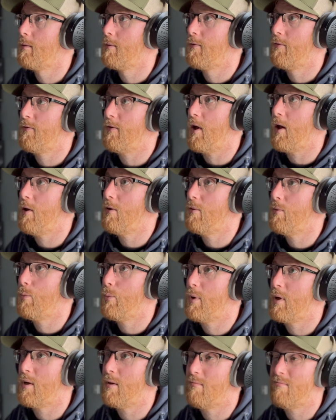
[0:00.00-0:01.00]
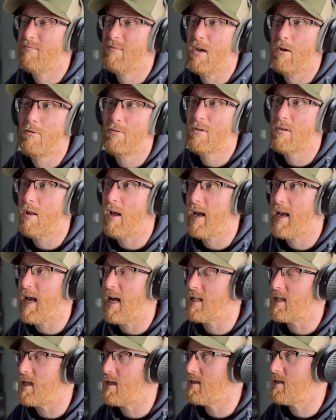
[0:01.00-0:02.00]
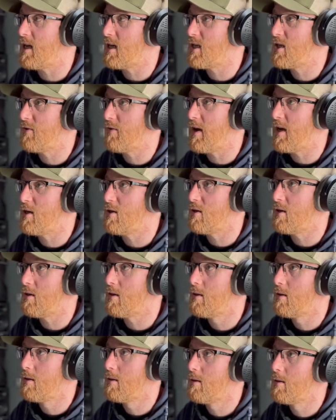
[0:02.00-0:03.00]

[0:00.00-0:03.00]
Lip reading: Tone, tones like adding saturation.